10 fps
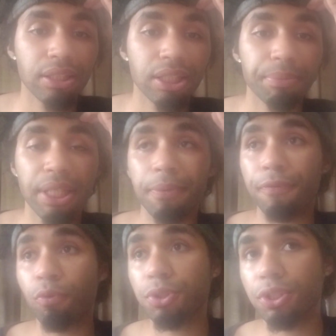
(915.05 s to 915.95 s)
He became a
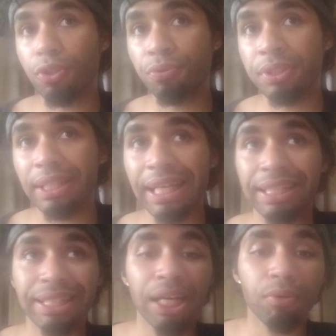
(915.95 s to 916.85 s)
Force ghost as
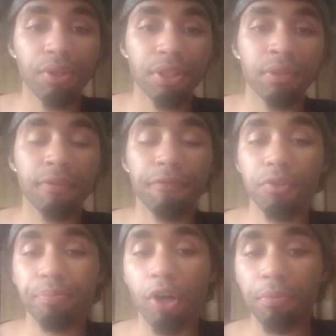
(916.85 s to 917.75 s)
Anakin Skywalker and
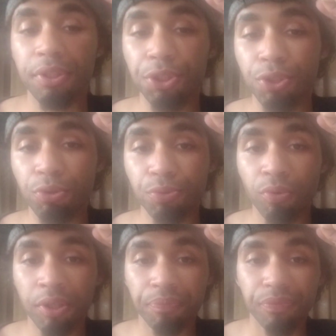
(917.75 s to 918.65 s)
filled the props as chosen
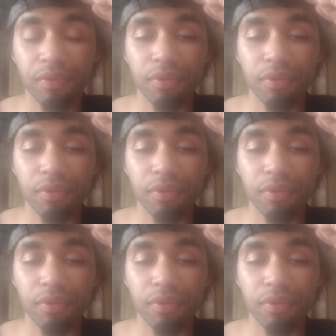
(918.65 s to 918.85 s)
one.